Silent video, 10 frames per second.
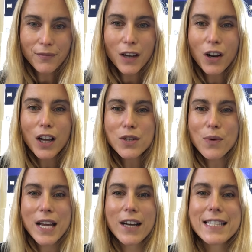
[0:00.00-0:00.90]
And last
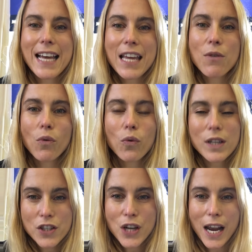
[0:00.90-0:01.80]
week I set you all a
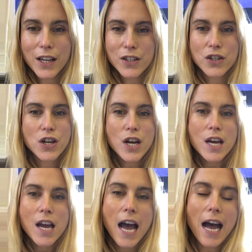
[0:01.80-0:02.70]
challenge
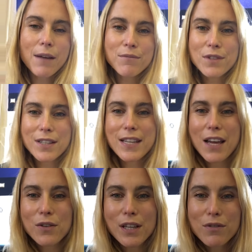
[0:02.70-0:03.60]
to
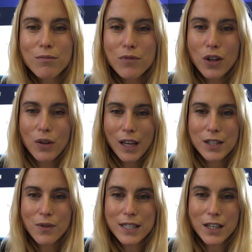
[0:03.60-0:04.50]
set yourself some New
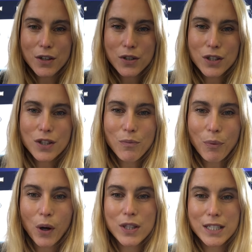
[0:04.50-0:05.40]
Year's resolutions, some
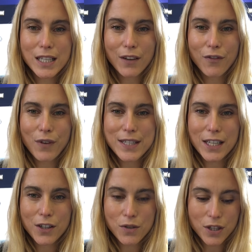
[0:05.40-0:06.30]
positive
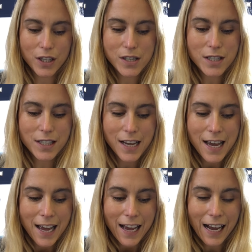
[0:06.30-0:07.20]
resolutions,
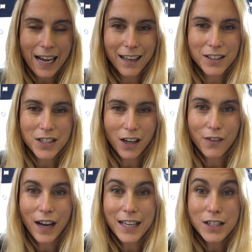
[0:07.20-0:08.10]
and
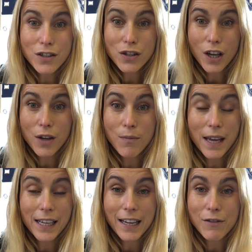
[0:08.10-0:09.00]
I've had so
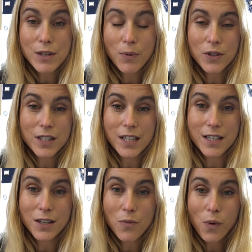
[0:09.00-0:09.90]
many
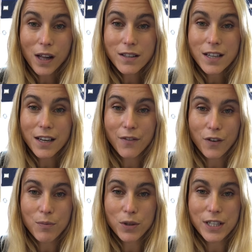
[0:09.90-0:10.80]
responses, so well done
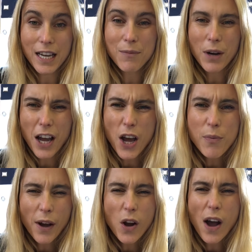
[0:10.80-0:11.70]
everybody. But I
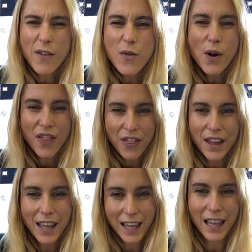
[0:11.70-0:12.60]
hope I got everyone
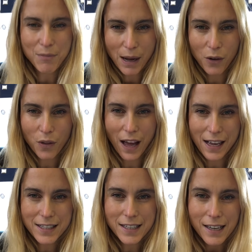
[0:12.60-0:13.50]
thinking about
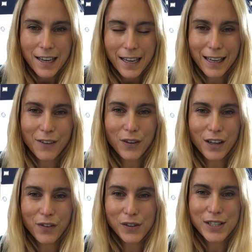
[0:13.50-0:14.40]
that, even
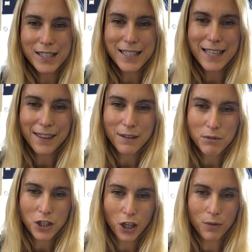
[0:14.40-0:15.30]
if you didn't send them
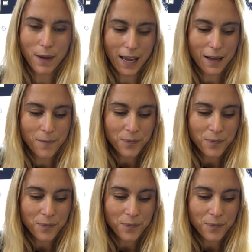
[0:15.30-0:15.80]
to me.